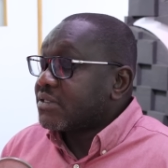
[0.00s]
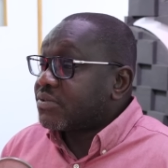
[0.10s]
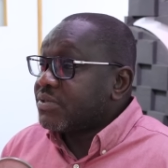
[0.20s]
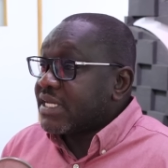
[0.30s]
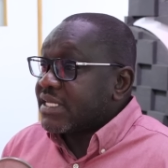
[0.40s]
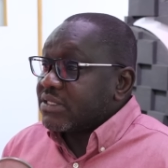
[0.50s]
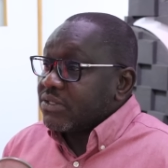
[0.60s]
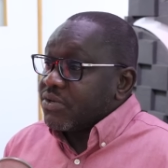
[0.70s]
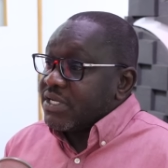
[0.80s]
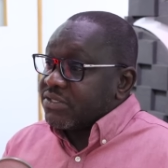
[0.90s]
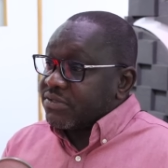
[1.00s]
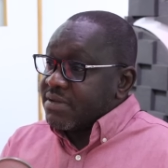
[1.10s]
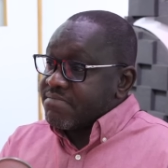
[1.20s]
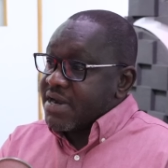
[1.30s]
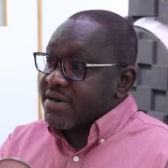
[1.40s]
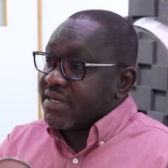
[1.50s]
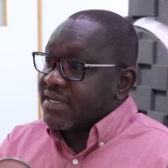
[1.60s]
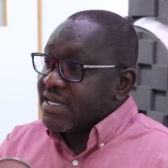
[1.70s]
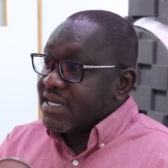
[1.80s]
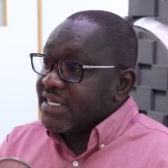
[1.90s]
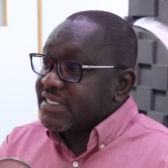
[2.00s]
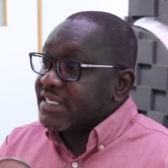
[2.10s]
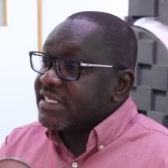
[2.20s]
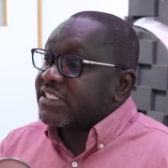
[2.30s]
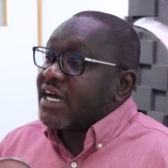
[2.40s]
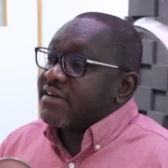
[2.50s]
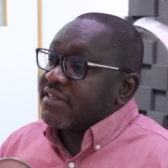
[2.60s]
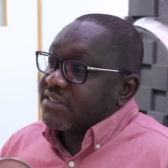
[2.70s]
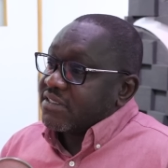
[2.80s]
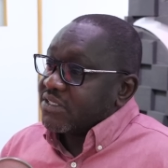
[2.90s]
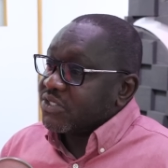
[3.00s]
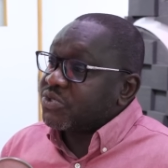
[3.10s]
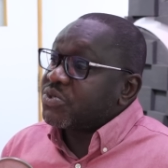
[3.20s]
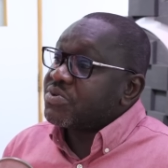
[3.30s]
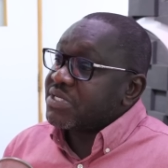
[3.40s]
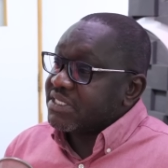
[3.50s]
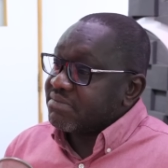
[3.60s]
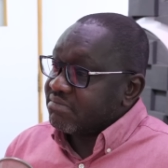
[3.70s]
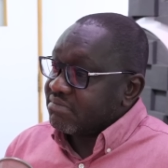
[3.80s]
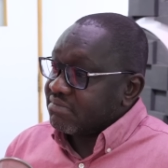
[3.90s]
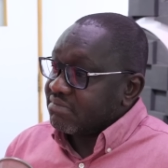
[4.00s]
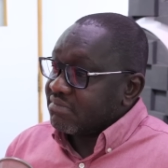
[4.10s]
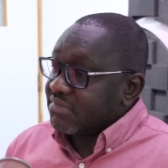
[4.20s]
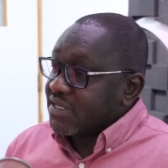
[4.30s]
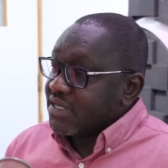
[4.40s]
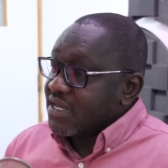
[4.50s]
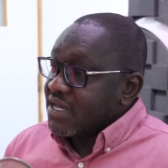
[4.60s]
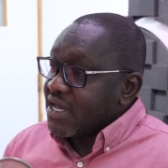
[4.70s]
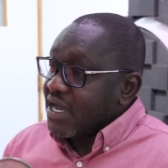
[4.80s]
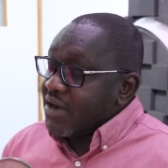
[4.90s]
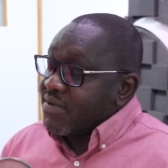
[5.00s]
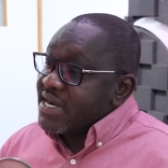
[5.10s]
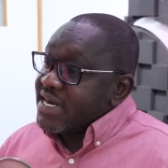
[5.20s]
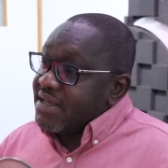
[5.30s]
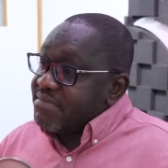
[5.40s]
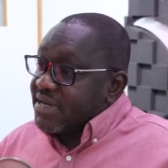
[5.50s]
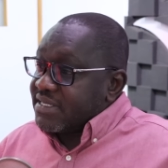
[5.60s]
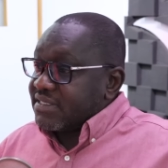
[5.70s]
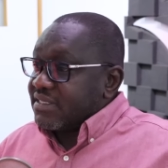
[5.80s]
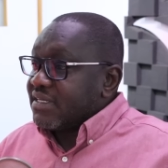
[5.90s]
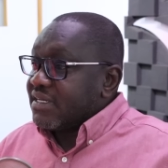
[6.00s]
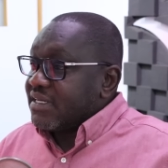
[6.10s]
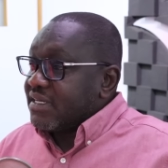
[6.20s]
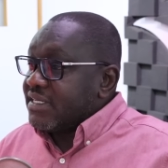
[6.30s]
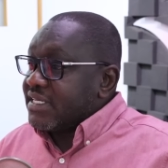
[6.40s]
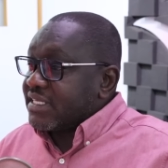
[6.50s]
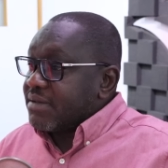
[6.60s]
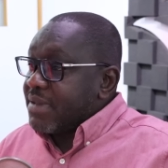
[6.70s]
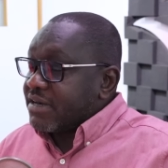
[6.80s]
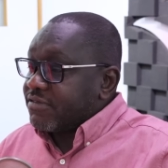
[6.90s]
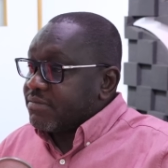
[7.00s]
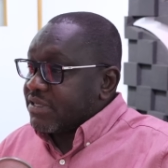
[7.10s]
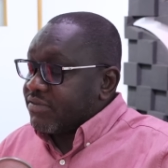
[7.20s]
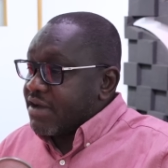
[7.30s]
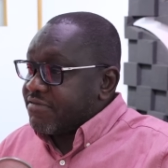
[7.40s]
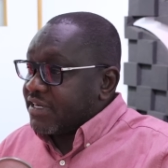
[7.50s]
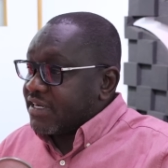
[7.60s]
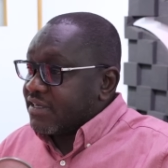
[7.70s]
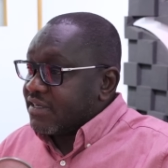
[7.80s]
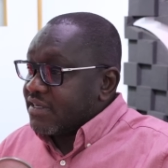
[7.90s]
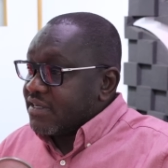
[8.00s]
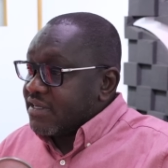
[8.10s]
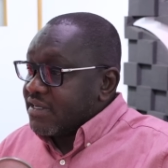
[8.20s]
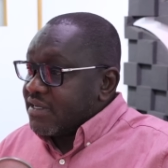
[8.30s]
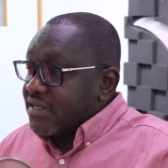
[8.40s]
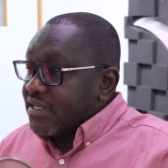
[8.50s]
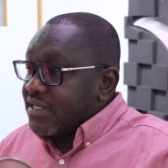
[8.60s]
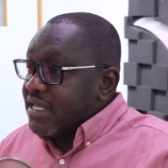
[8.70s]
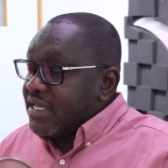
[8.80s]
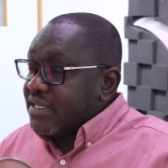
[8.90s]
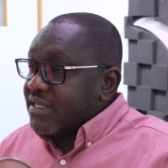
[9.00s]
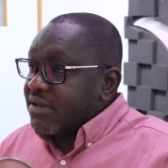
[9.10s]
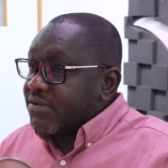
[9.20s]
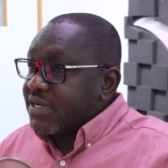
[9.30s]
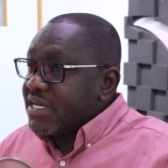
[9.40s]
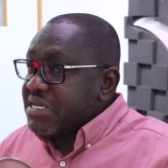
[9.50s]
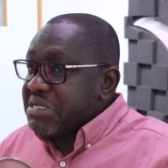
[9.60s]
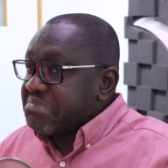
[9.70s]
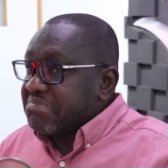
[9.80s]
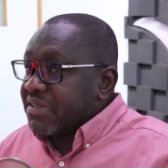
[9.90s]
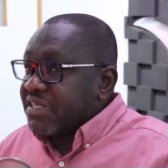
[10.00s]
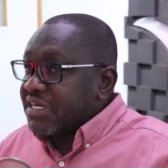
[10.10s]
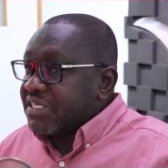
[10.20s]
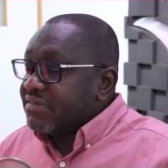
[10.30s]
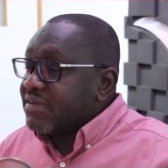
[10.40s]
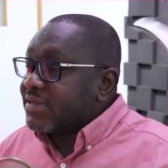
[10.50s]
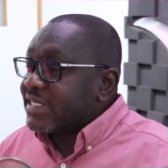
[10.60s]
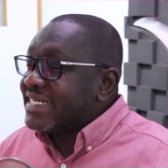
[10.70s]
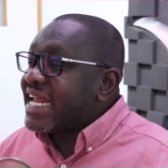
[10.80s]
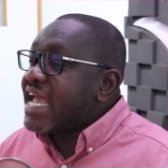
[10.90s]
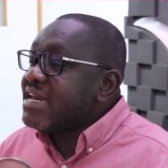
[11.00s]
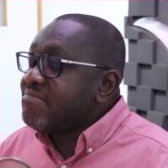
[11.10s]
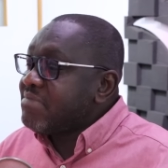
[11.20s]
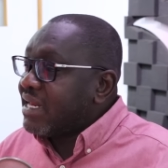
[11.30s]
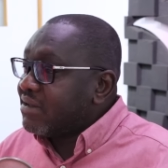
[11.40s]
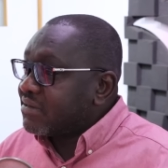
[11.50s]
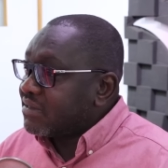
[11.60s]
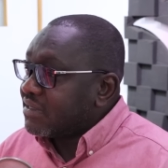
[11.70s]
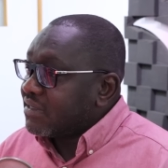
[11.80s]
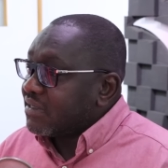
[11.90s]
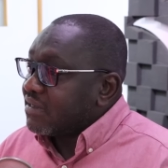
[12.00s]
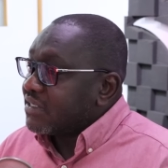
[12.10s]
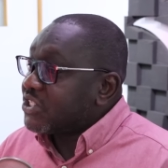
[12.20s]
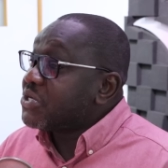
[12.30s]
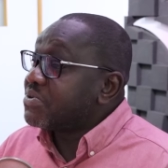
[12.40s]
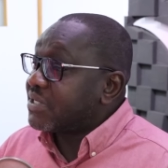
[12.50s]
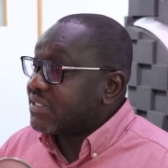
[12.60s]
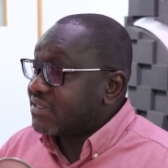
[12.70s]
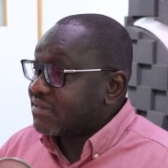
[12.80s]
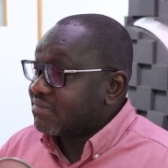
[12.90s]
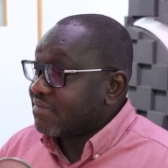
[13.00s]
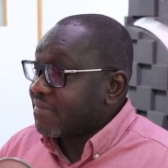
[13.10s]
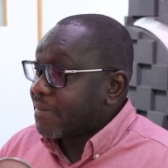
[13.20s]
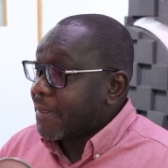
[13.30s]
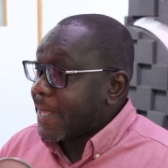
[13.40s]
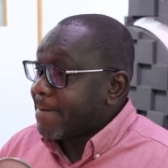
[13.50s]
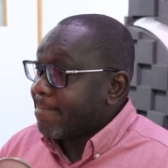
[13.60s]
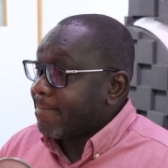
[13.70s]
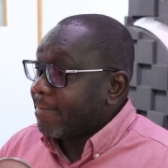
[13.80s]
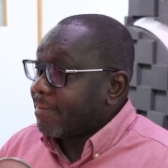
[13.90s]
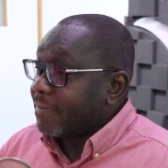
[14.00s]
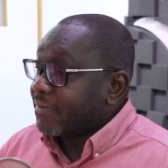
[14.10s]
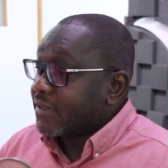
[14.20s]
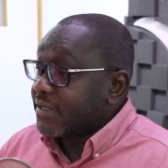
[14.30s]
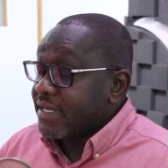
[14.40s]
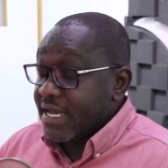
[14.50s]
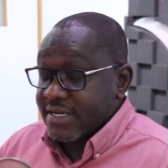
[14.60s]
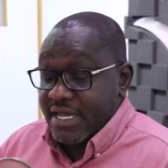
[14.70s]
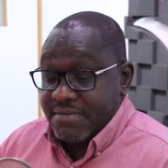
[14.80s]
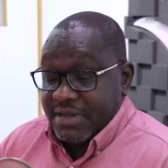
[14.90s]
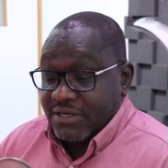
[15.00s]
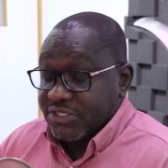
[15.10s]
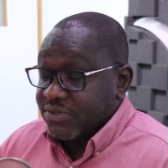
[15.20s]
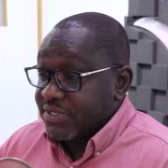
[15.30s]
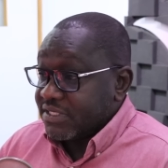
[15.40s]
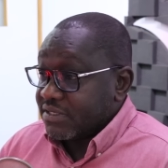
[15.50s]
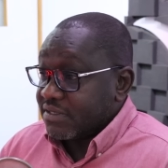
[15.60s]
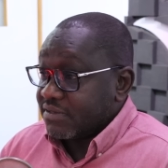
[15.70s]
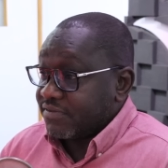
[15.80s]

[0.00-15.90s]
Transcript: to just go into the Mara is a deterrence to tourism. Our neighbors, they just came back from South Africa. They, they already, I think, received about 9 million tourists. What? Yeah, 9 million tourists.